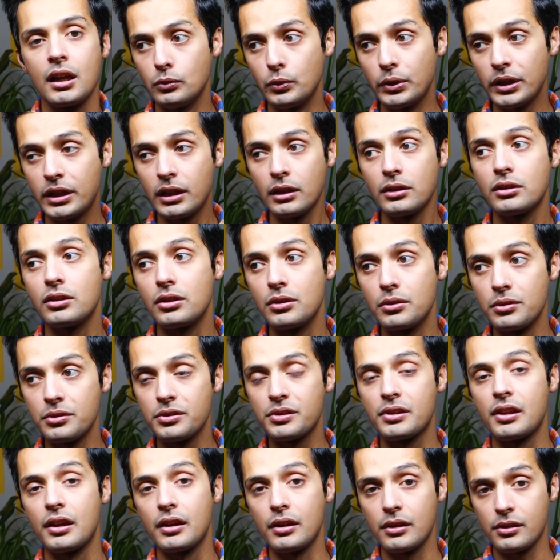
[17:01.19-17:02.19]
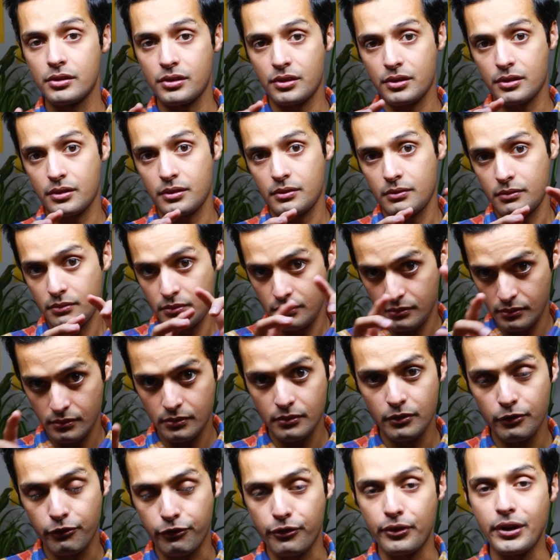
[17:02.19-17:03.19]
We can use this
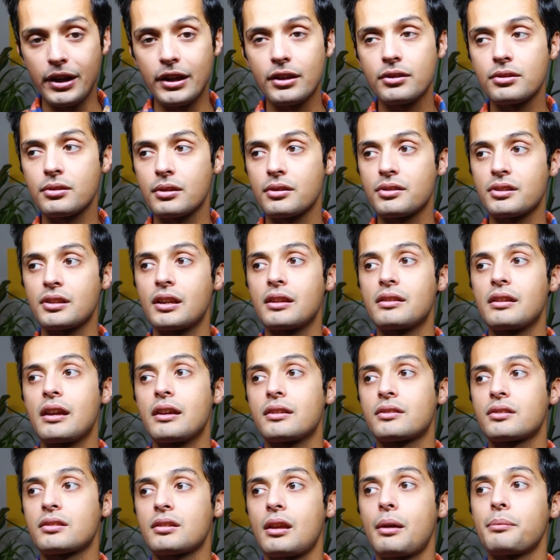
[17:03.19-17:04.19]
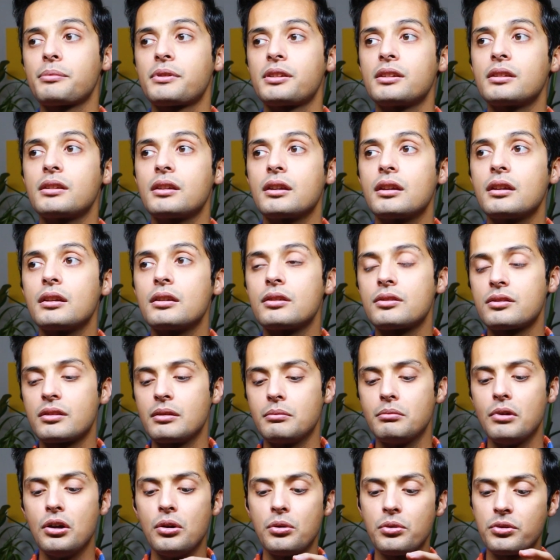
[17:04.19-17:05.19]
phrase to say that something is
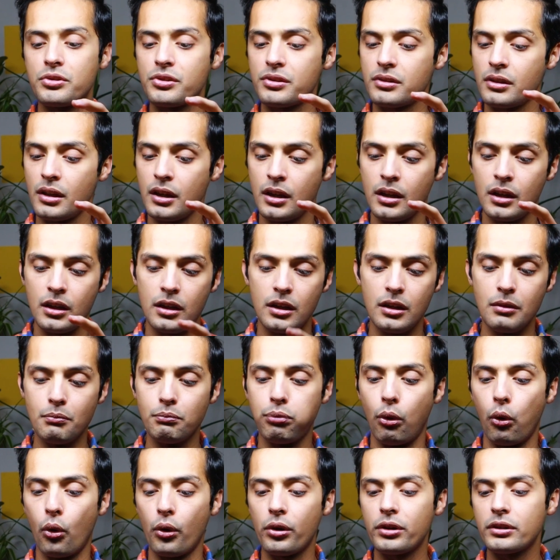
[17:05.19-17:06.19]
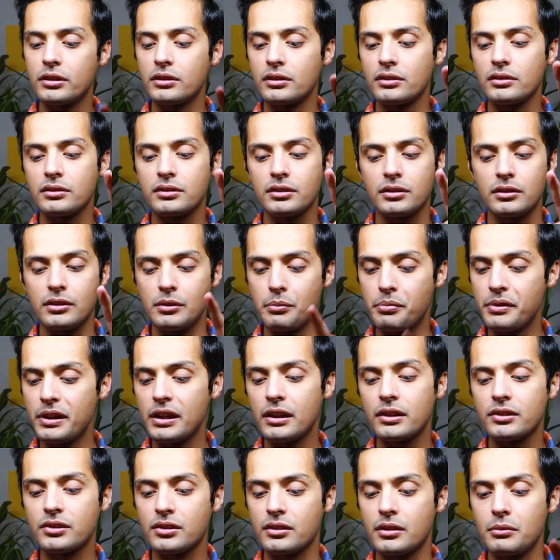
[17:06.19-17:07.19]
the most important, the
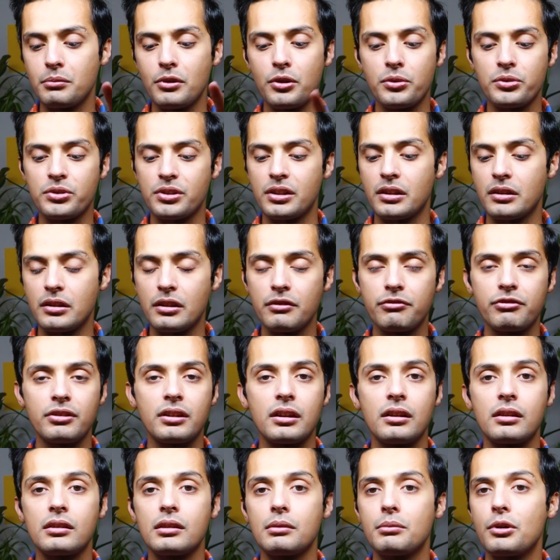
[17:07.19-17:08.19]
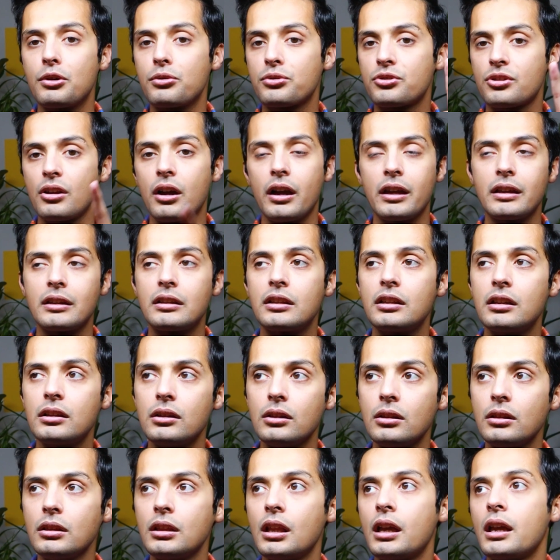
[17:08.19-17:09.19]
best, the most significant, the most
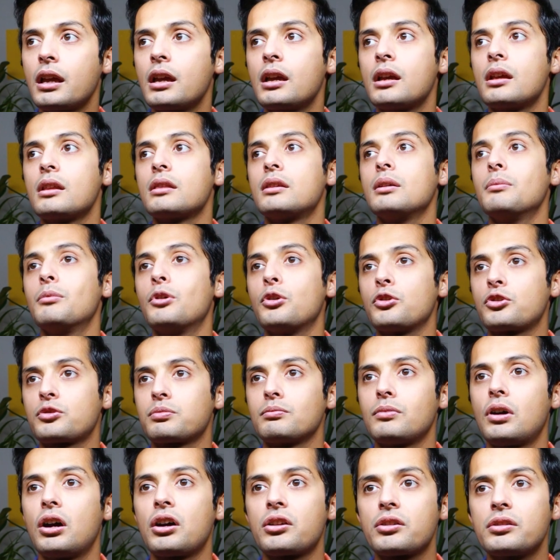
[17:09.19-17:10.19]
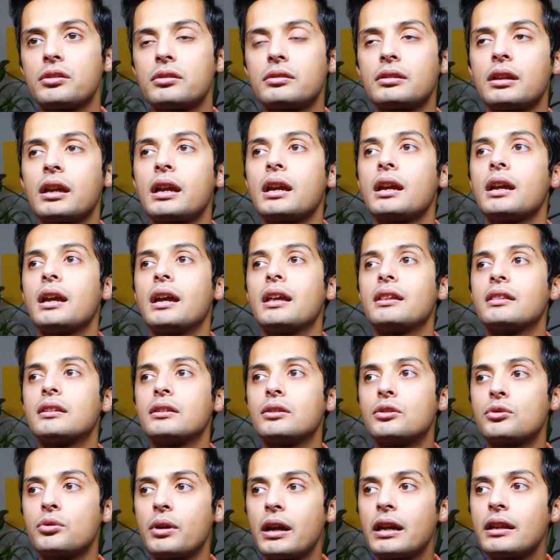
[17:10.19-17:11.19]
ideal, the most modern, and
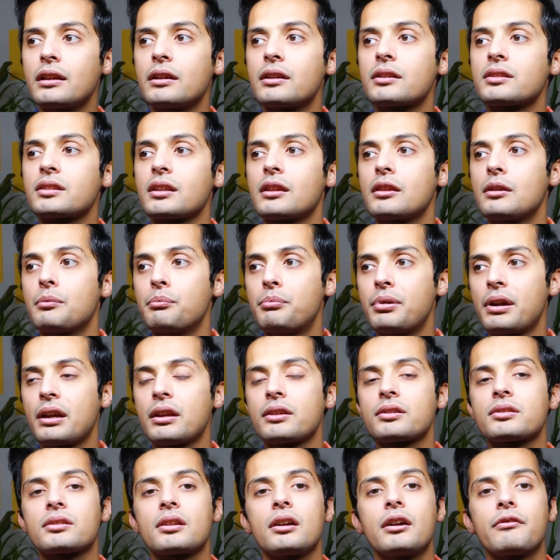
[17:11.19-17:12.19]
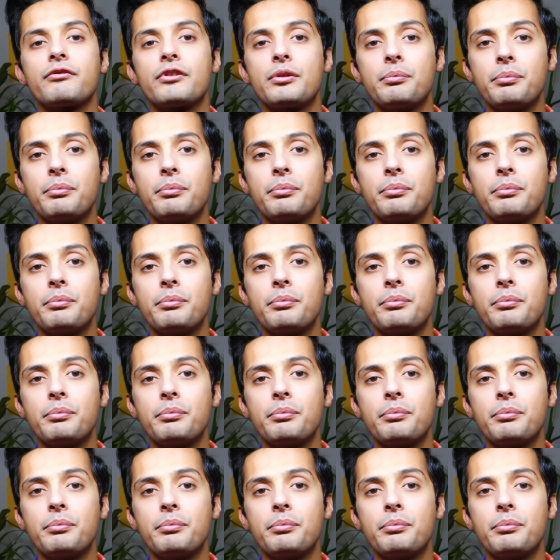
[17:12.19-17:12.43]
the greatest and the best